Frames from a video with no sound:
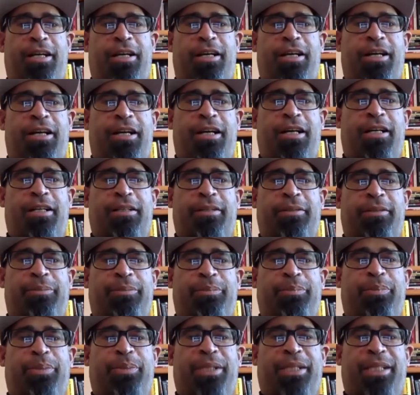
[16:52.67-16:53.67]

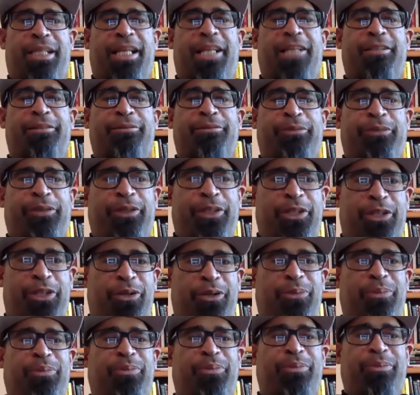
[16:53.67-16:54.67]
but then, you
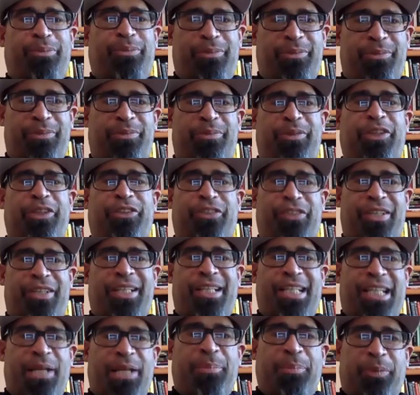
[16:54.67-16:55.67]
know, listened
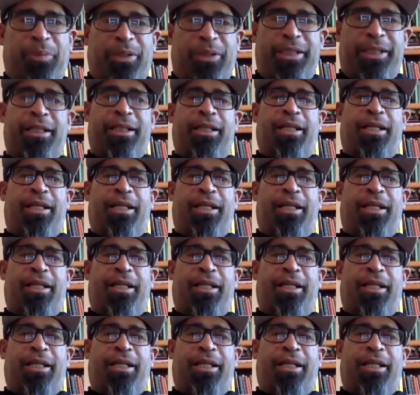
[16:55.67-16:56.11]
deeply